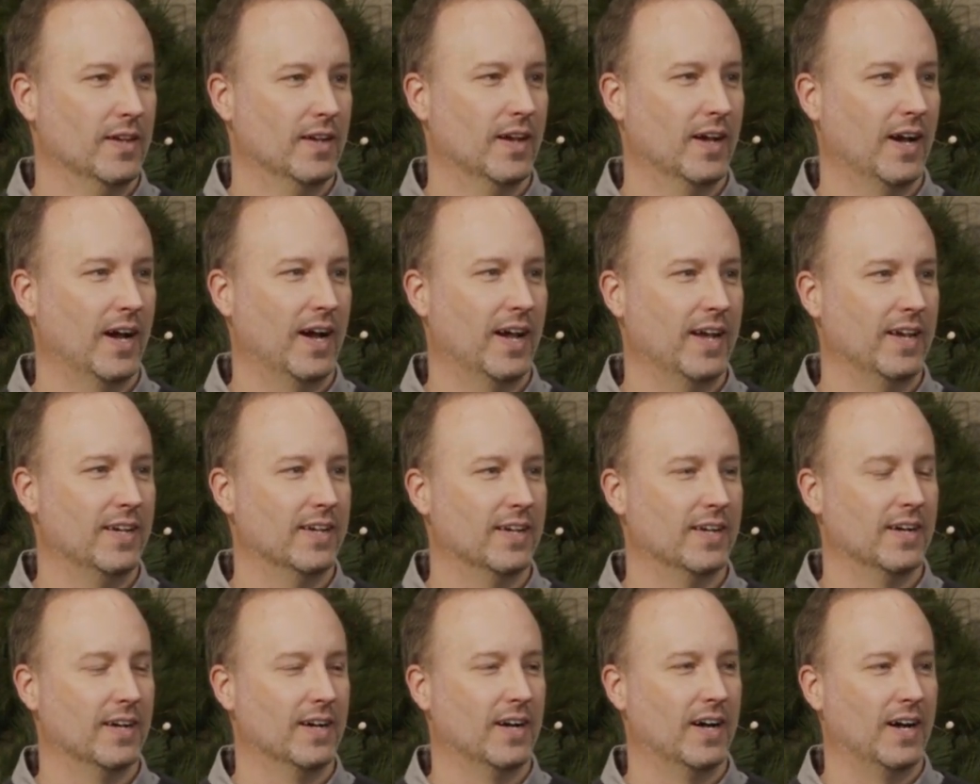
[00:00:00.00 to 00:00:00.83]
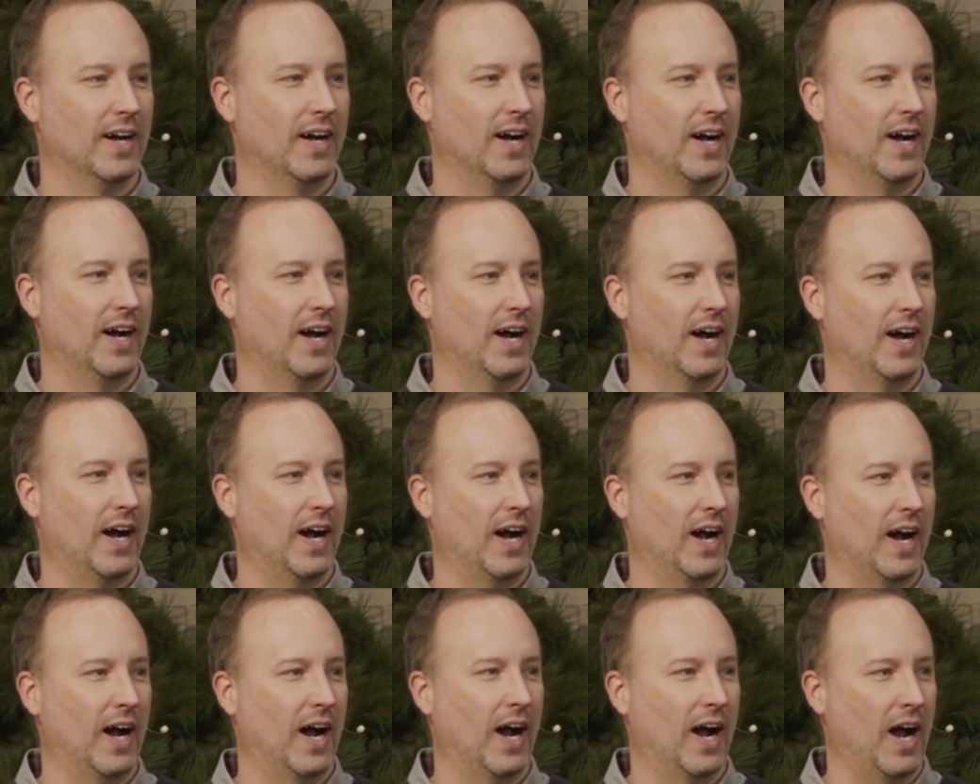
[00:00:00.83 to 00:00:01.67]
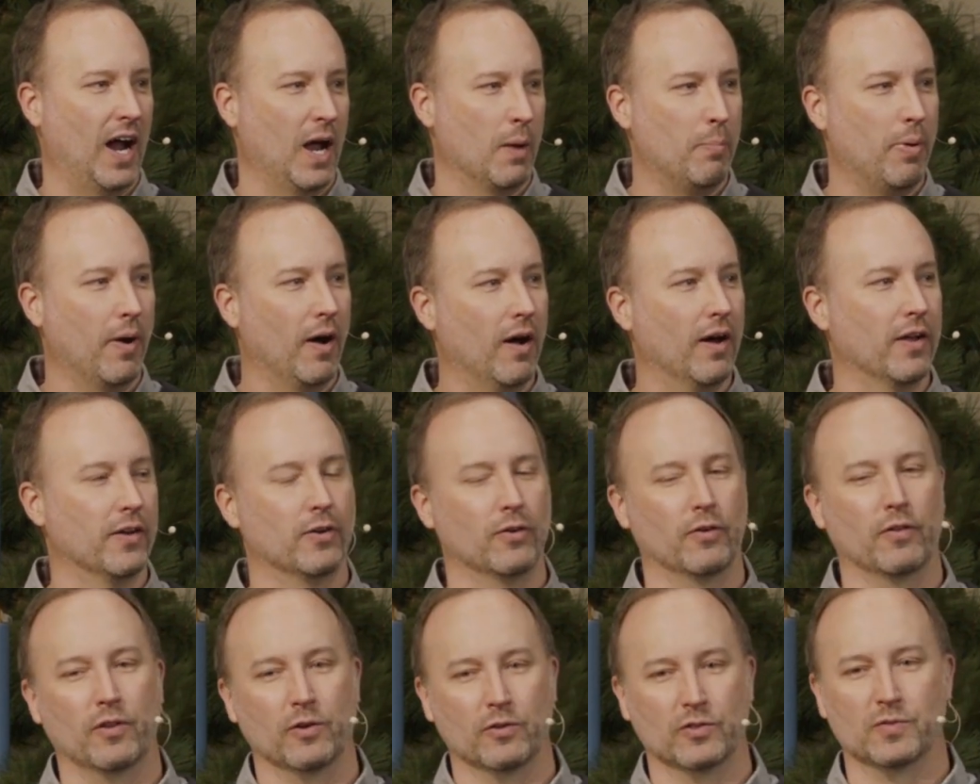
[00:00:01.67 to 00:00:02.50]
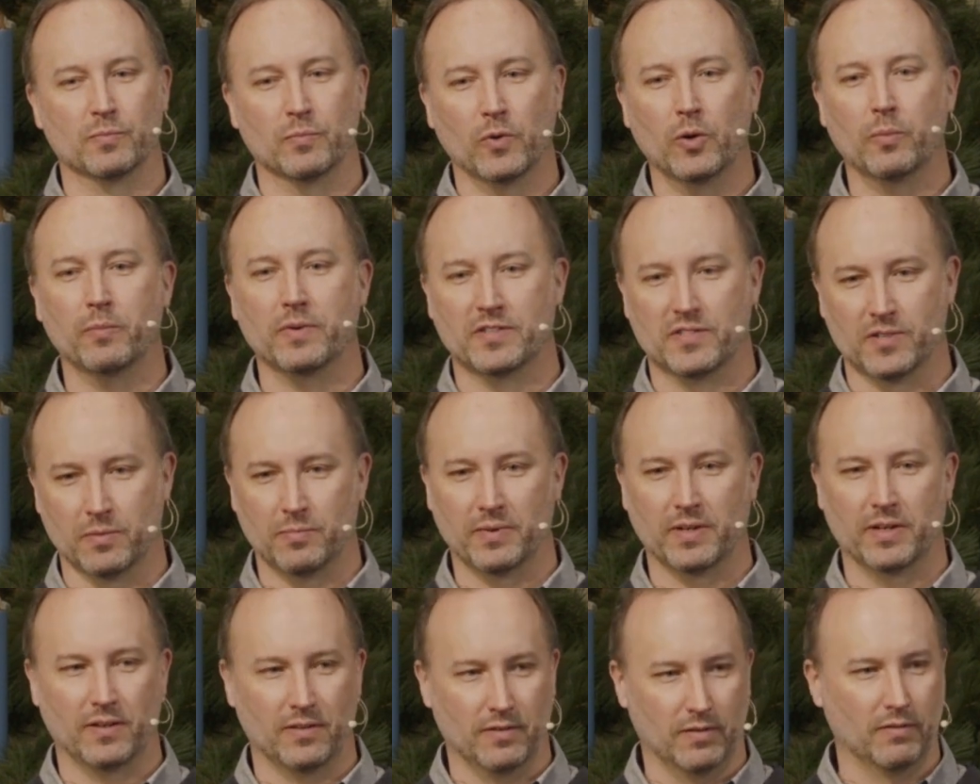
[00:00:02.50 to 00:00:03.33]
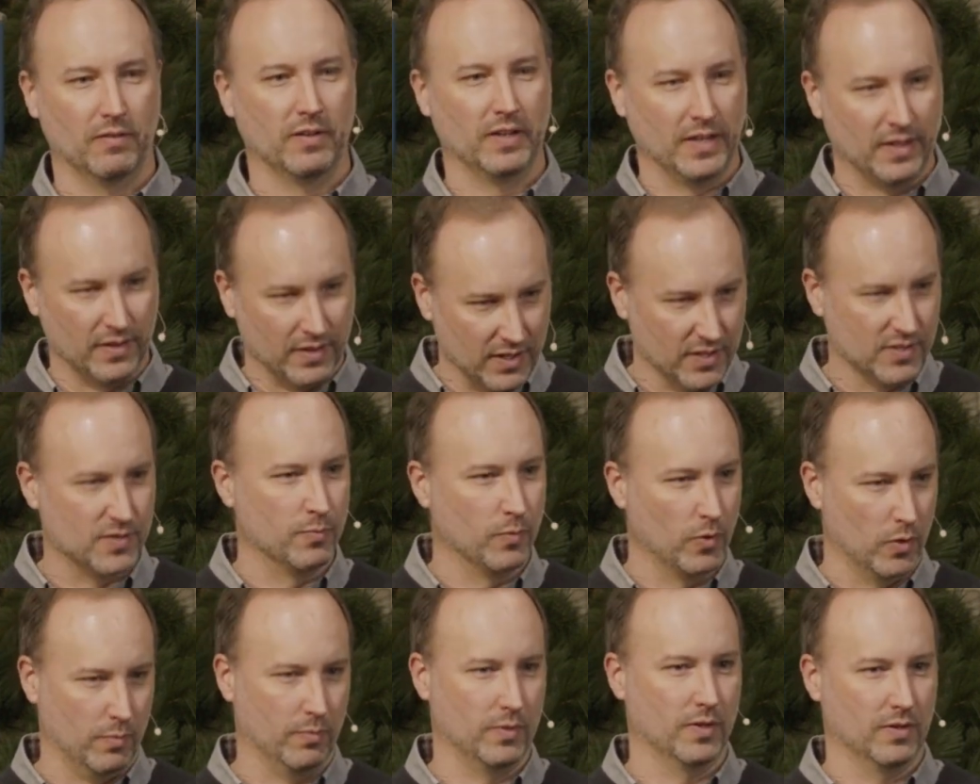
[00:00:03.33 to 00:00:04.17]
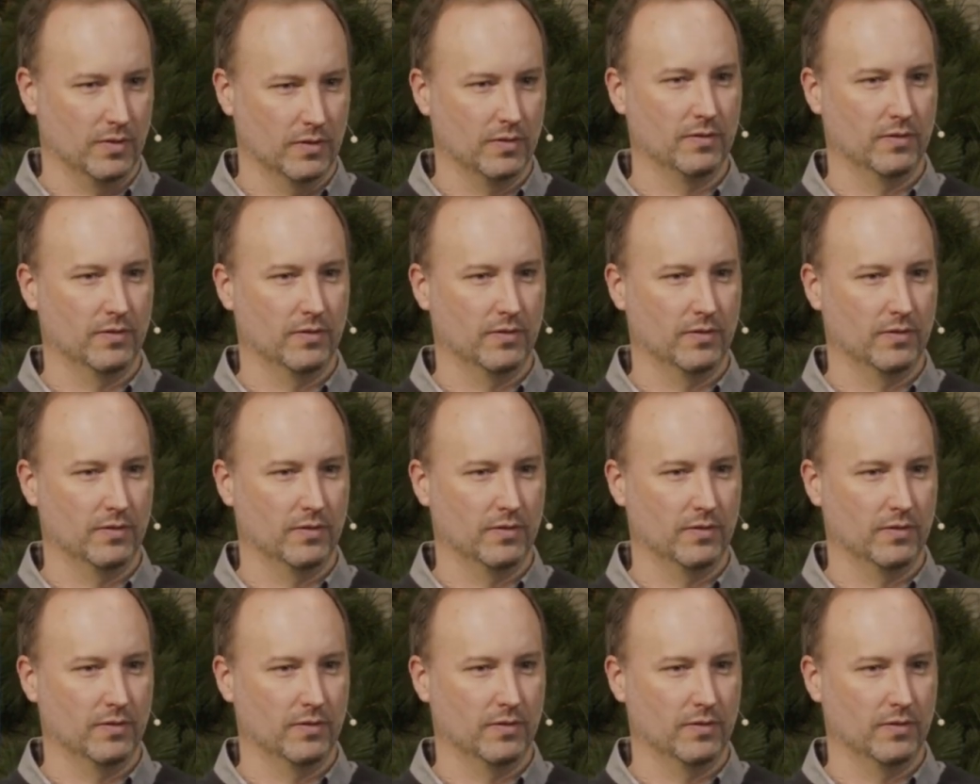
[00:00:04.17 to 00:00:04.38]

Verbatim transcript: I, I ponder those moments a bit in this moment